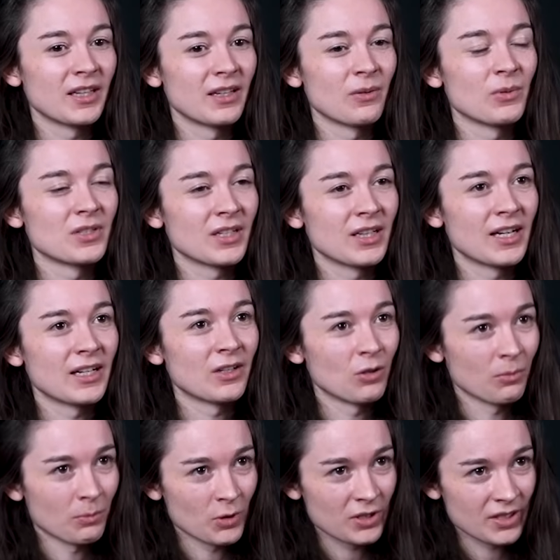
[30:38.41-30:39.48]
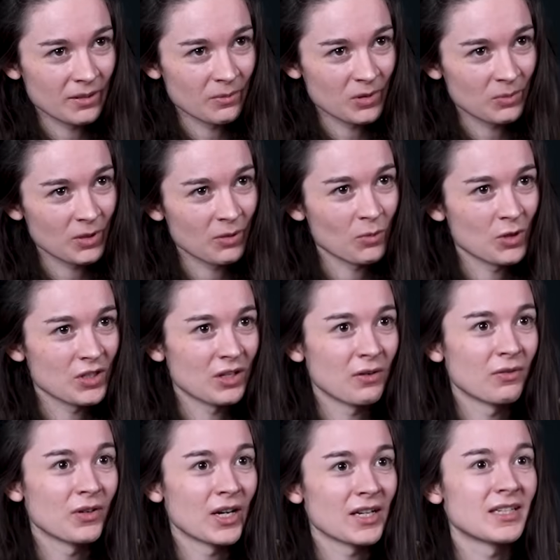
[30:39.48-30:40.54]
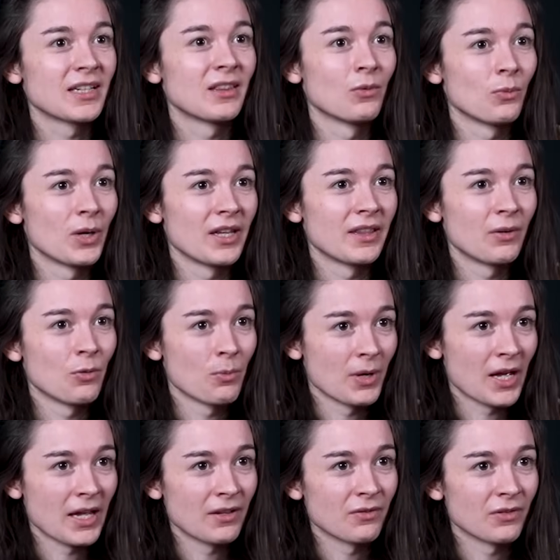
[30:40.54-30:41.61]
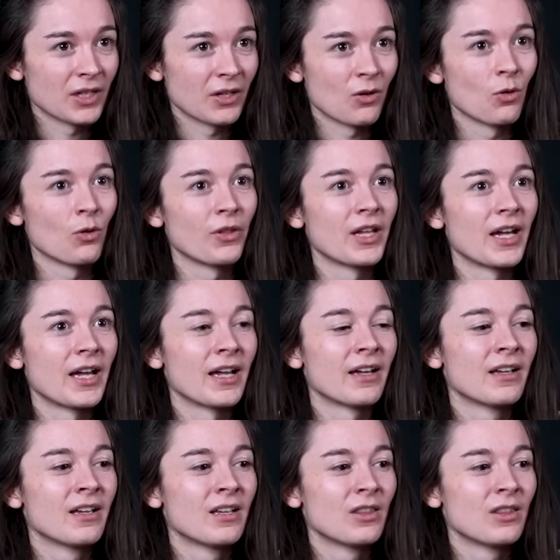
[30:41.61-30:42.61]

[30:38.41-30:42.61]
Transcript: they were declared non-Muslims, but it wasn't affecting the way they were behaving or the